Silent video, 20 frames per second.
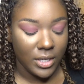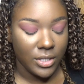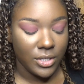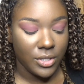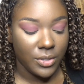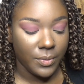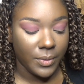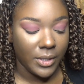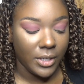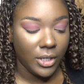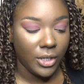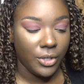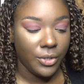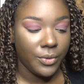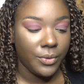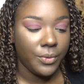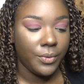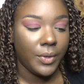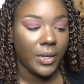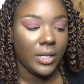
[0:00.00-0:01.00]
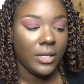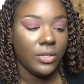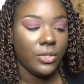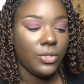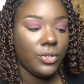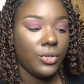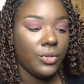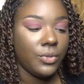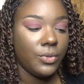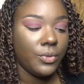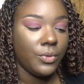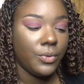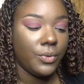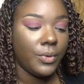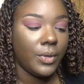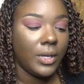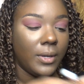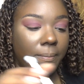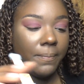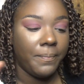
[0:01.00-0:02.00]
So we're gonna go
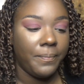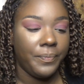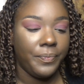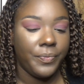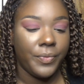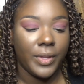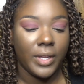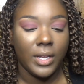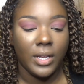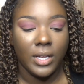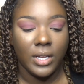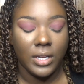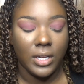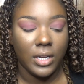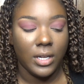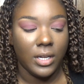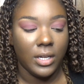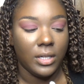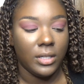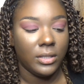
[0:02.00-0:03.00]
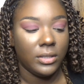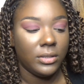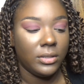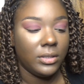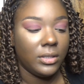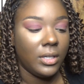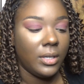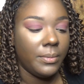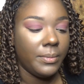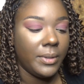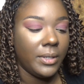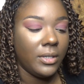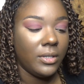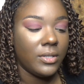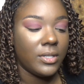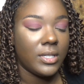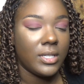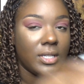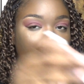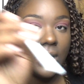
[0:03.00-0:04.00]
into, I'm gonna
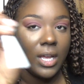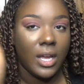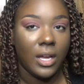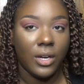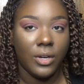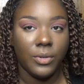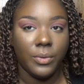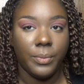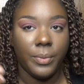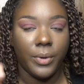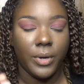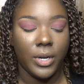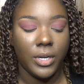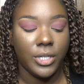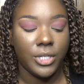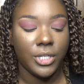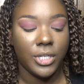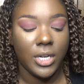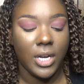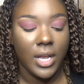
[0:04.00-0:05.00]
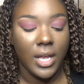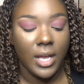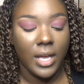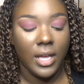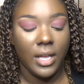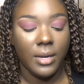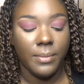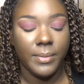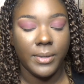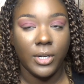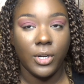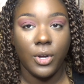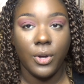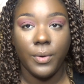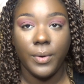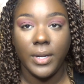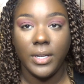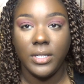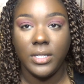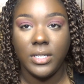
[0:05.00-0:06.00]
use this angled brush, and I'm gonna
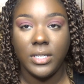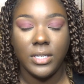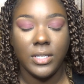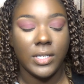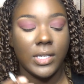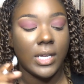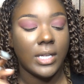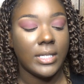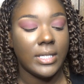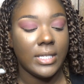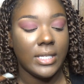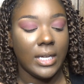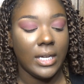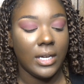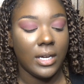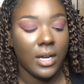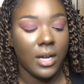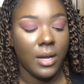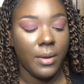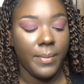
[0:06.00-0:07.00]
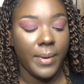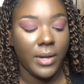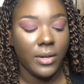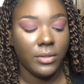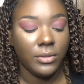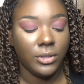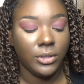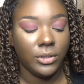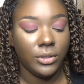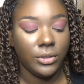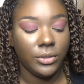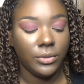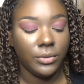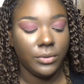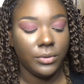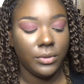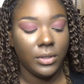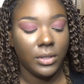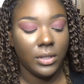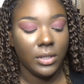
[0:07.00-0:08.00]
go into Zinc About
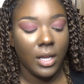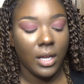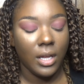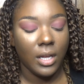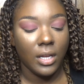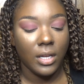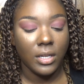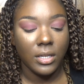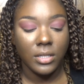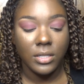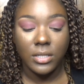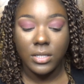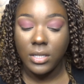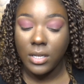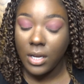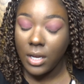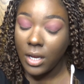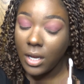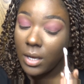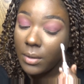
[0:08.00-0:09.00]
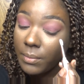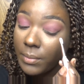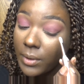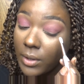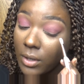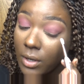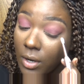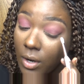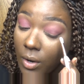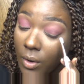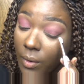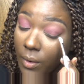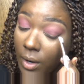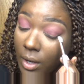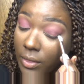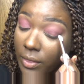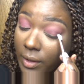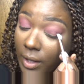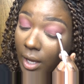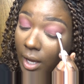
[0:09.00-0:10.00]
You, and I'm gonna go
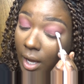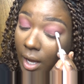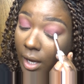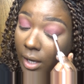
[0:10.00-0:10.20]
on the